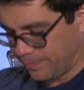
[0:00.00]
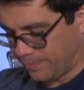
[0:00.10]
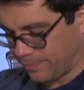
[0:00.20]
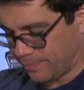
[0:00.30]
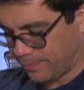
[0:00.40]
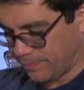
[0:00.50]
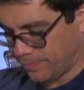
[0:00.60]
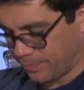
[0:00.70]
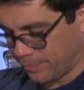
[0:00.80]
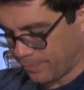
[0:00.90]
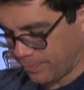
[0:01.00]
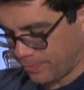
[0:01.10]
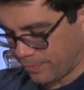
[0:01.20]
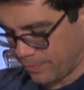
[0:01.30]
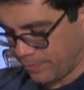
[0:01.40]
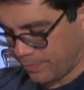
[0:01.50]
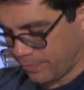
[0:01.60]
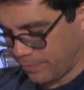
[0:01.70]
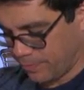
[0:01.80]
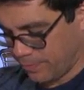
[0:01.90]
Someone says, thank you for this information,
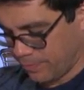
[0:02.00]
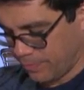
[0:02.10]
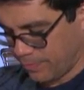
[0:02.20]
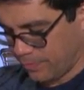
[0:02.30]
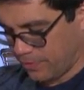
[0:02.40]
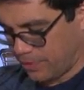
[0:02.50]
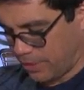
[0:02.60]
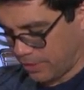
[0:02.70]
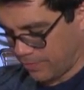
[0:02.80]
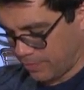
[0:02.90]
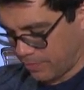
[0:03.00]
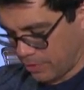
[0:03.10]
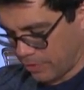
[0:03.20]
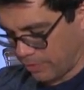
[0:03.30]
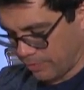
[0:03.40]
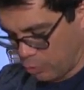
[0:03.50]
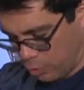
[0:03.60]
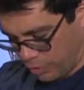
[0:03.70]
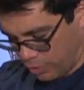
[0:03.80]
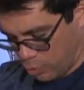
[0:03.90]
Tia. Tia? Oh,
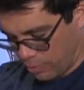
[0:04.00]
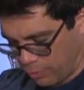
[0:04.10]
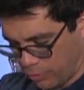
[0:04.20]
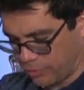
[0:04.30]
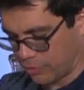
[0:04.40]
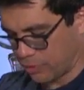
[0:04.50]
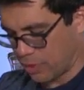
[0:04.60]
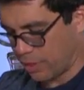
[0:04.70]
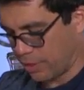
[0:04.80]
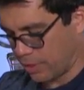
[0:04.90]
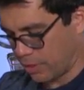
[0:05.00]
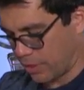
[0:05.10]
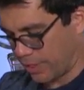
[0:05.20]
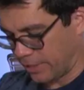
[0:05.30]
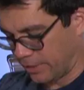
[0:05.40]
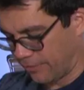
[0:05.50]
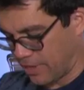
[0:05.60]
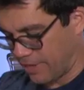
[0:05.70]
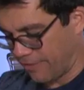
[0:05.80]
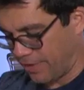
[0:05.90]
more than one person's got in. All right, let's
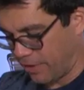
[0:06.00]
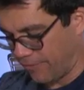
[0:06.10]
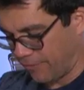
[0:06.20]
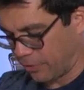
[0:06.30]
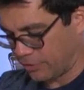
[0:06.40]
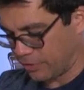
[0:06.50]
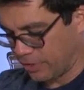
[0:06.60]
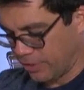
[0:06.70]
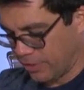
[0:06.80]
find the very first.